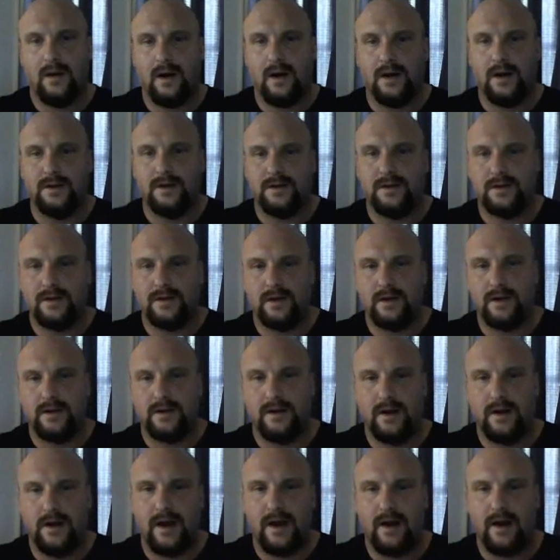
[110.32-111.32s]
I just clicked
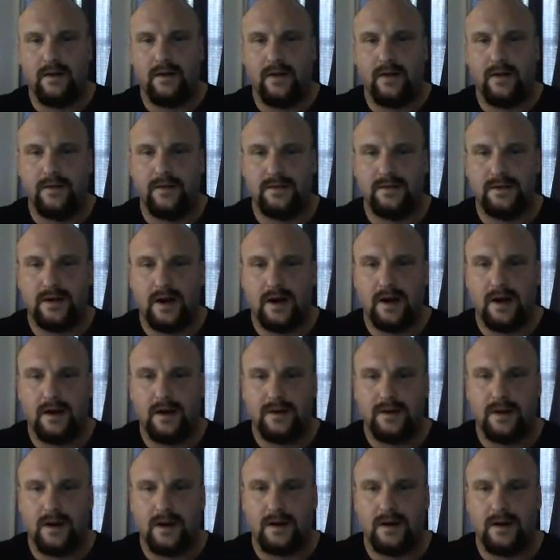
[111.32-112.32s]
on
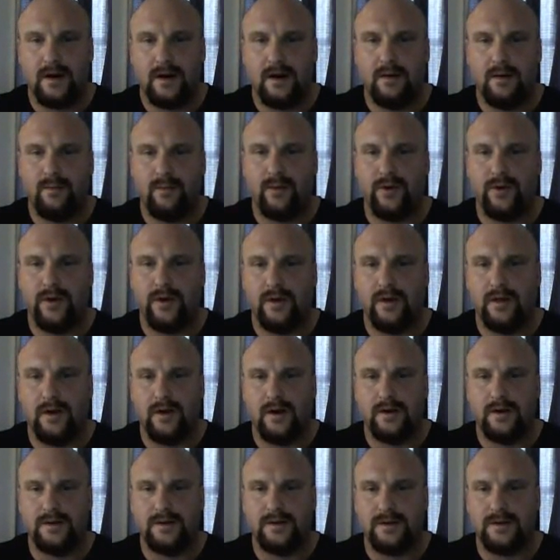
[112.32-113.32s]
nowlifestyle.com
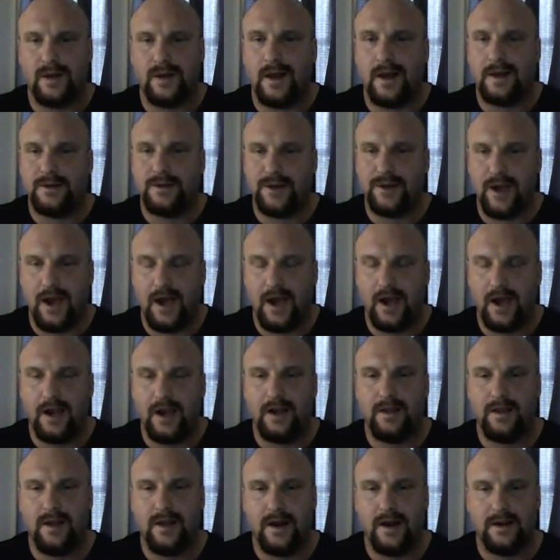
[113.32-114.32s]
pre-launch /8.
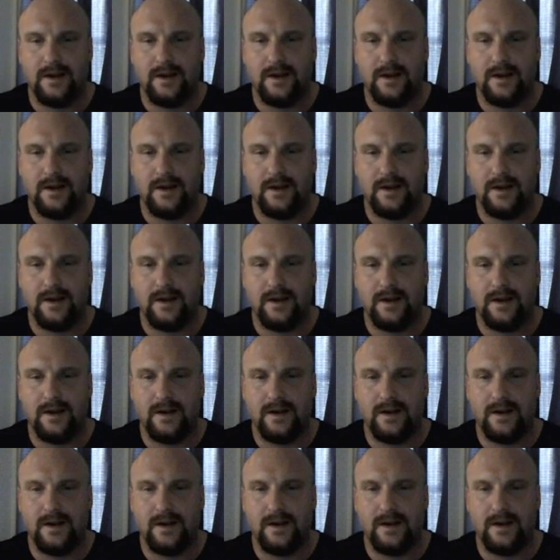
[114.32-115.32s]
That is a lead
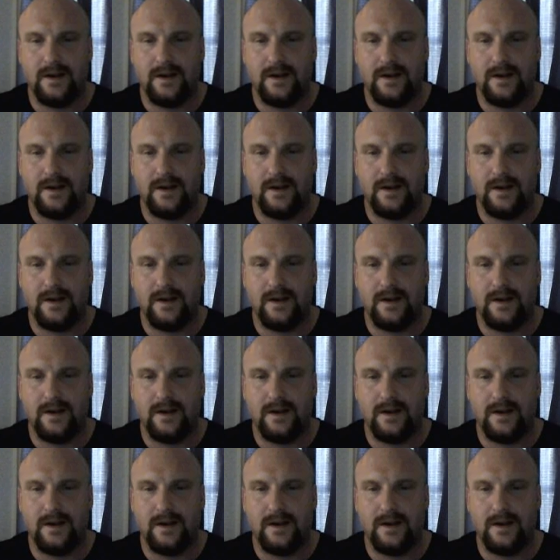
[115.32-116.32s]
capture page that Joel and
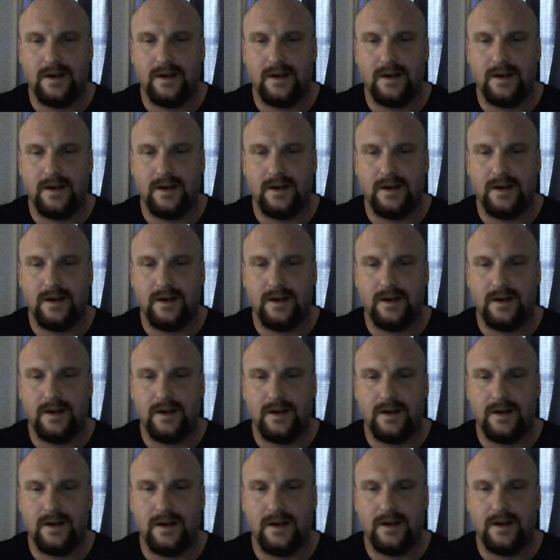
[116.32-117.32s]
his team have done for
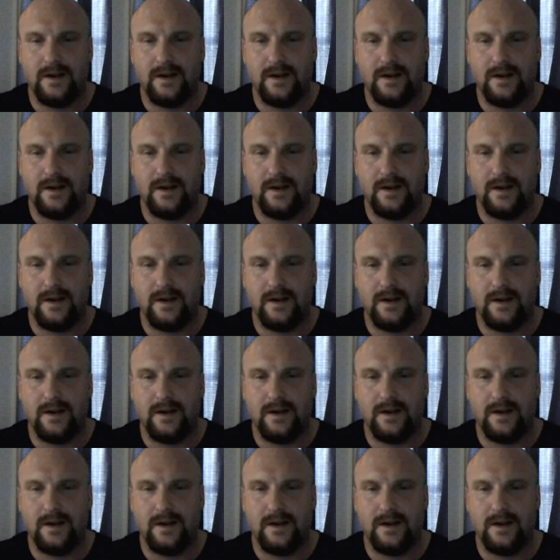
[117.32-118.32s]
you. There's a ton
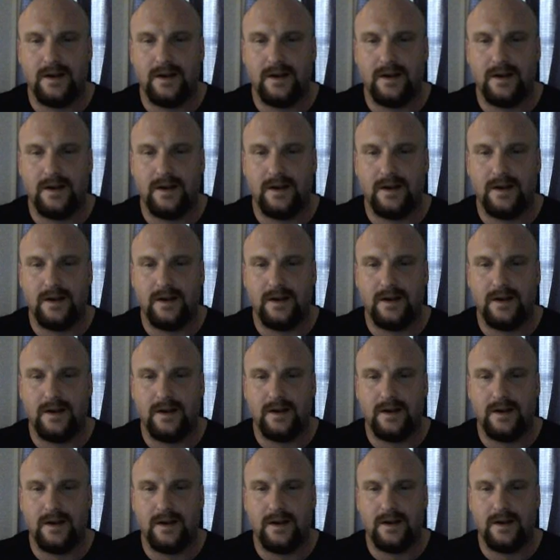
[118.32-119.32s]
back there.
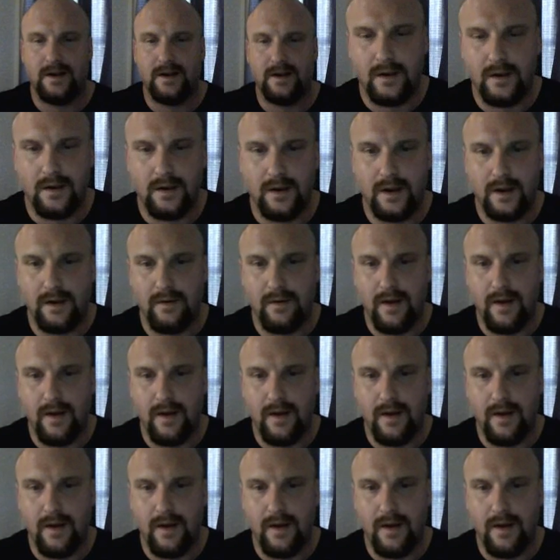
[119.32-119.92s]
You can dig